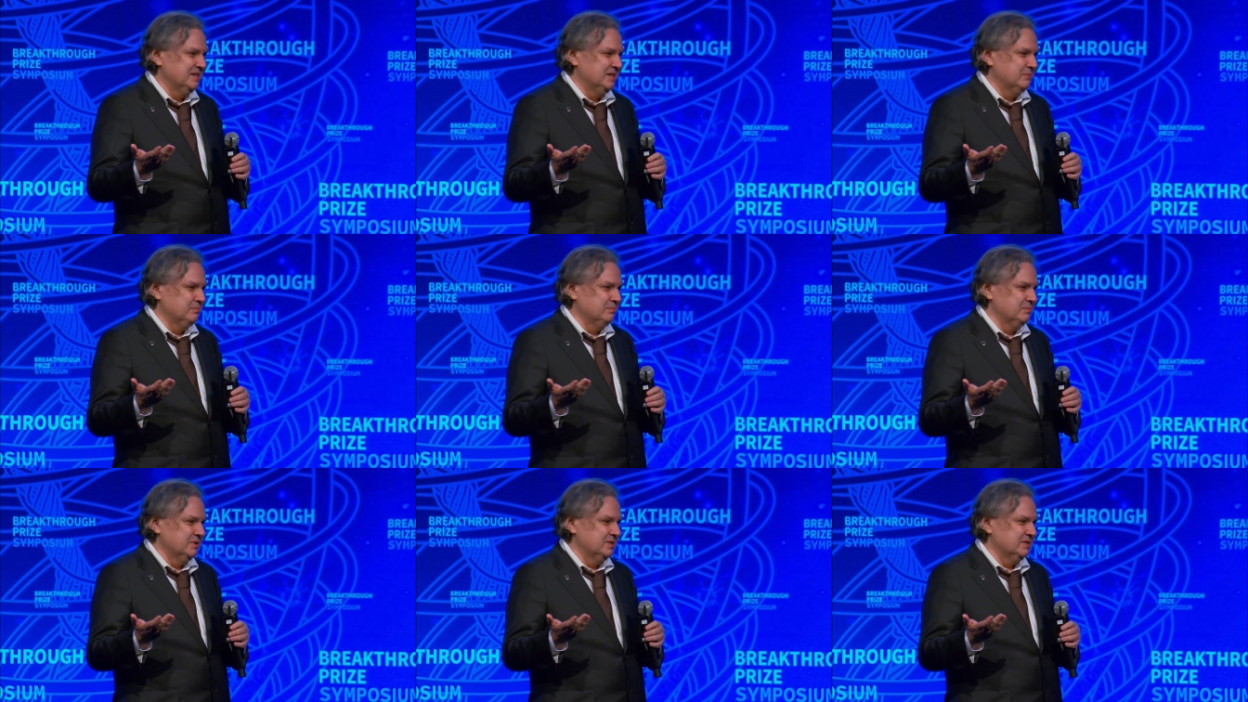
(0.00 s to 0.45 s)

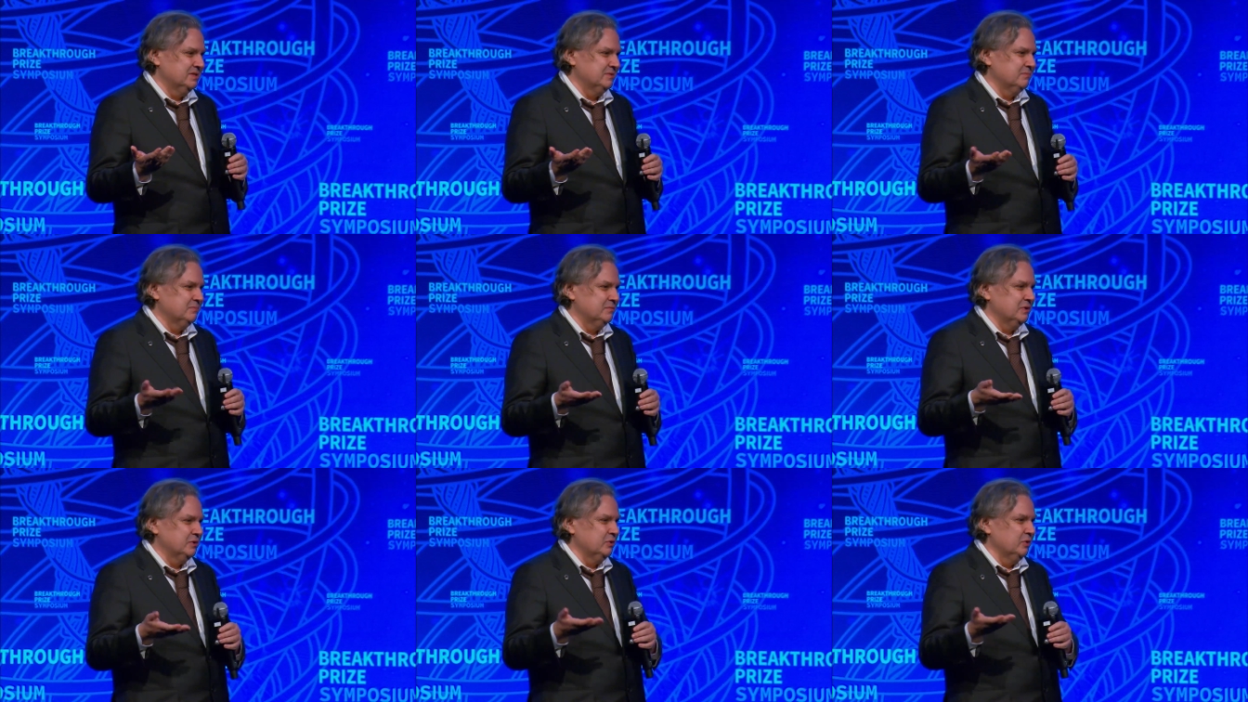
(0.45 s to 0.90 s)
But
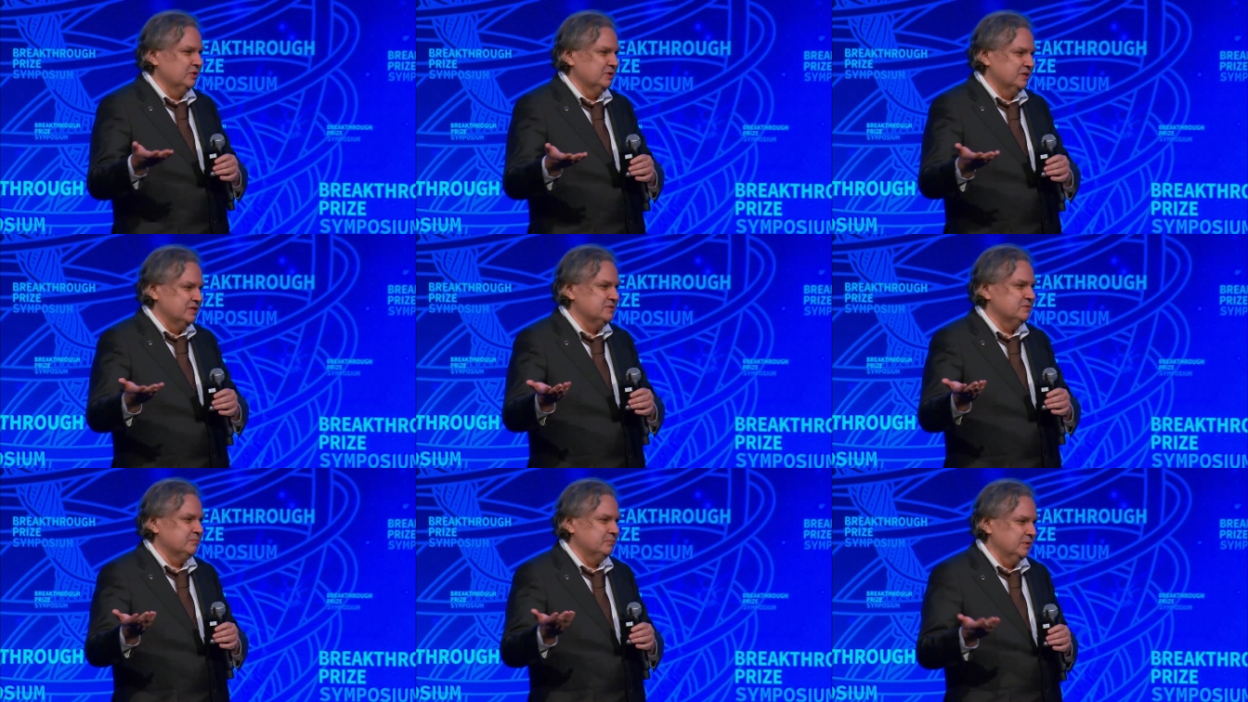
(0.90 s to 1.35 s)
we call,
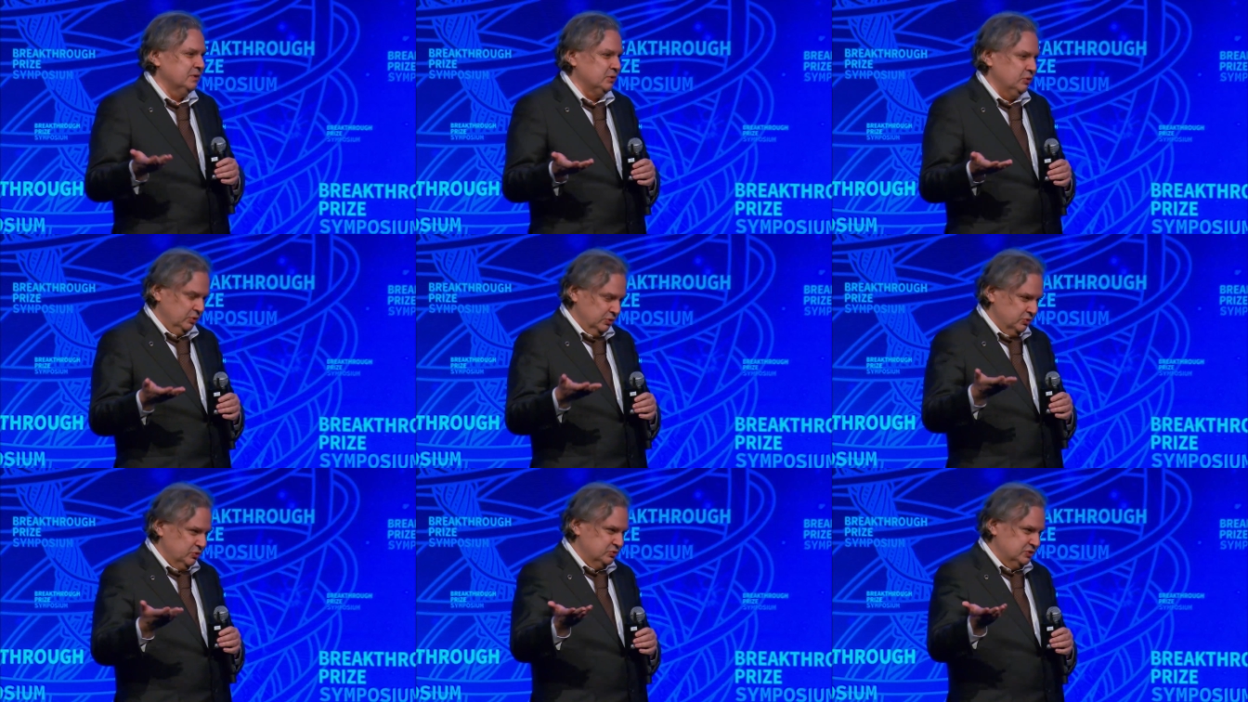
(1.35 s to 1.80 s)
this, we
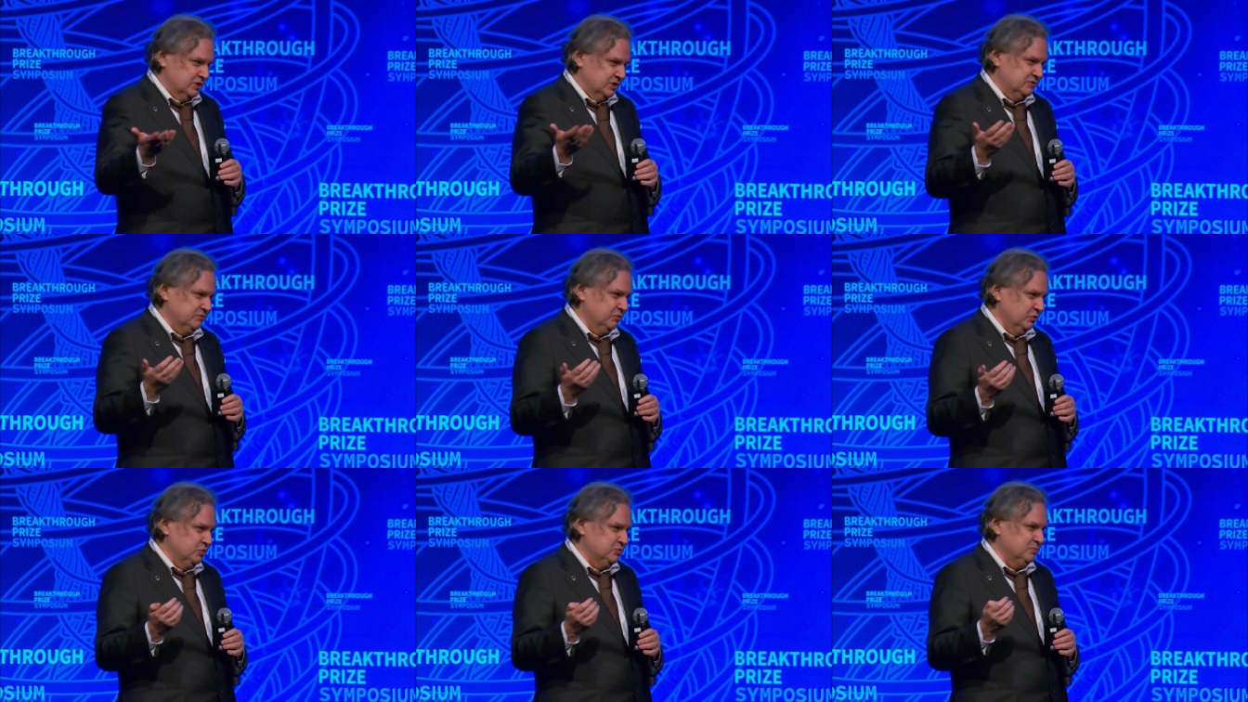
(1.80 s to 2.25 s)
call those
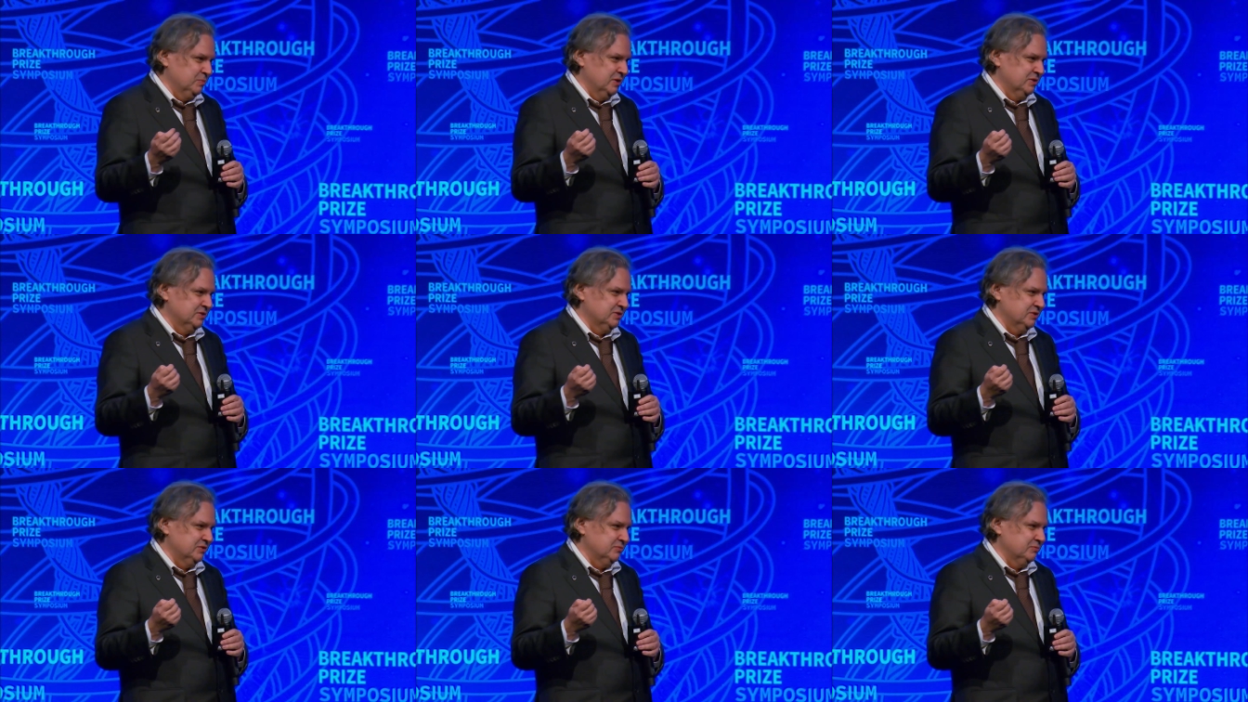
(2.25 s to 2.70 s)
things false
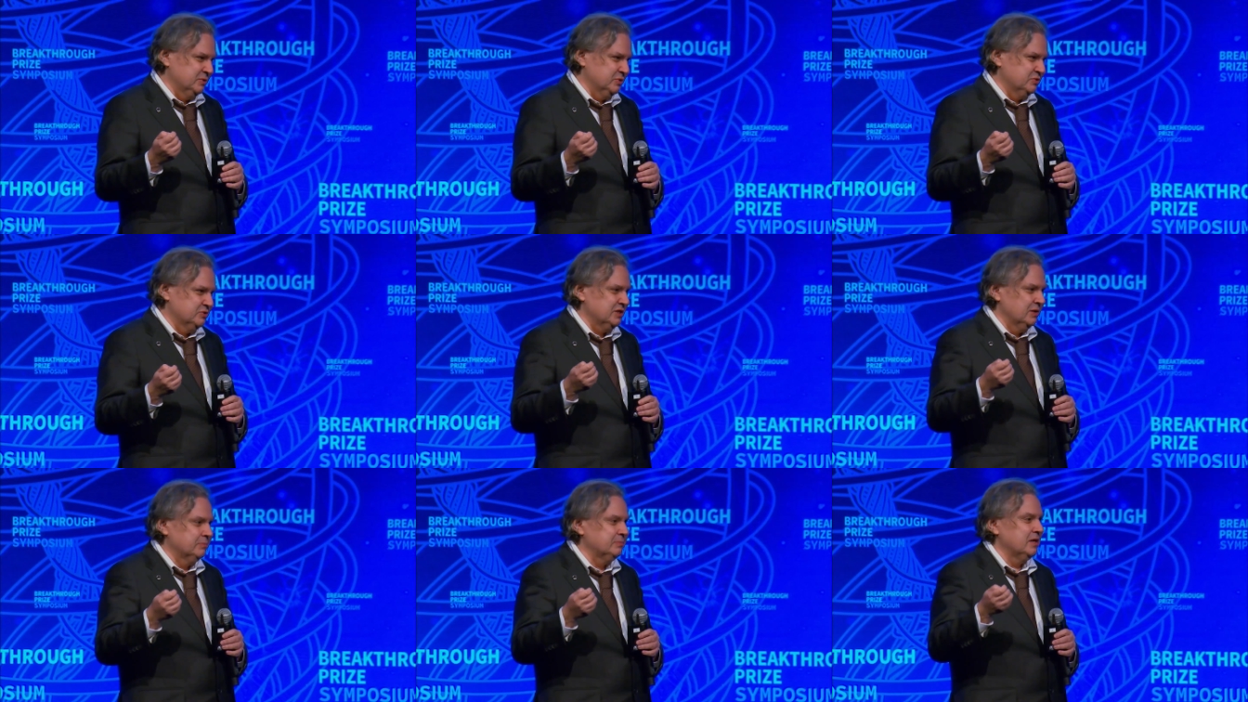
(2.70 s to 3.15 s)
positives
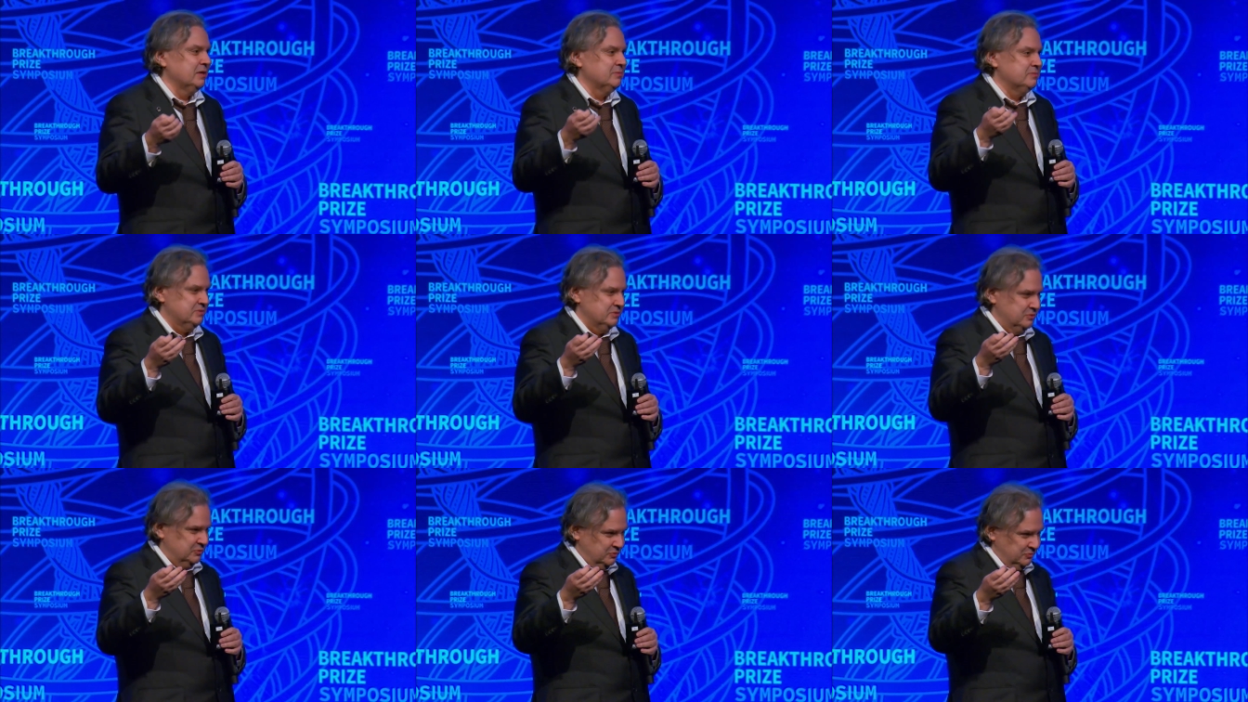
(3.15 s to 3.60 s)
because
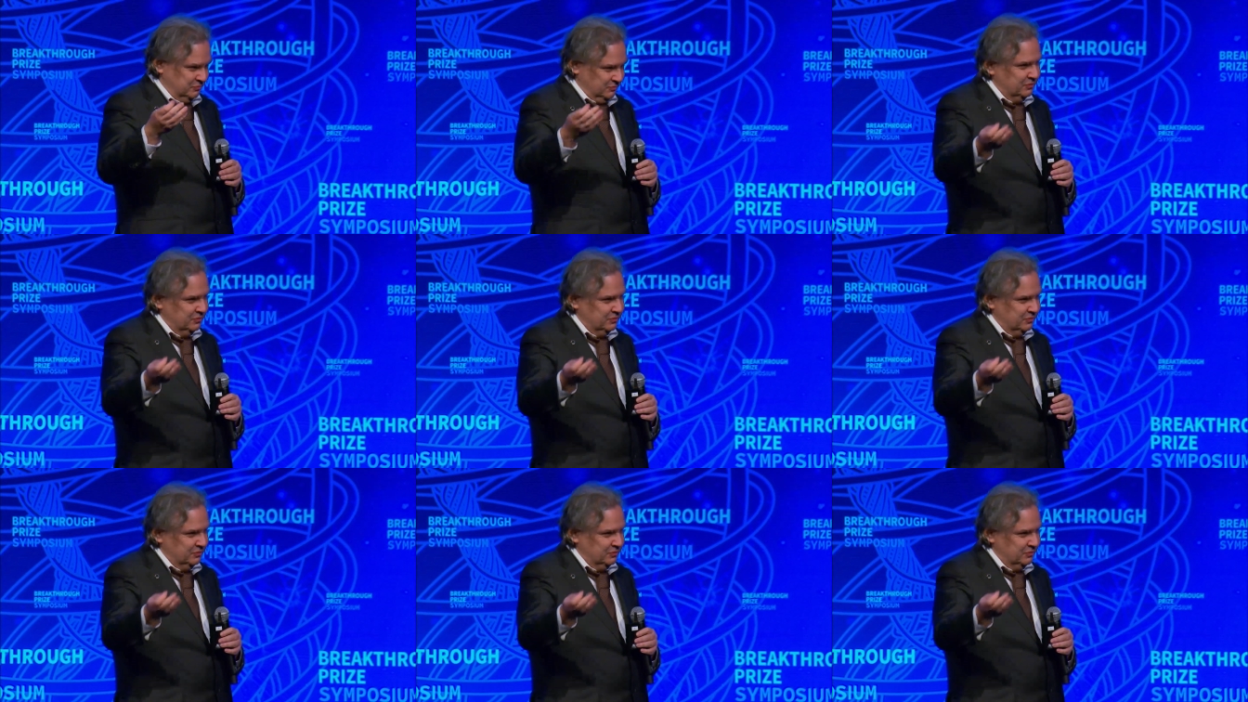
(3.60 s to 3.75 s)
sometimes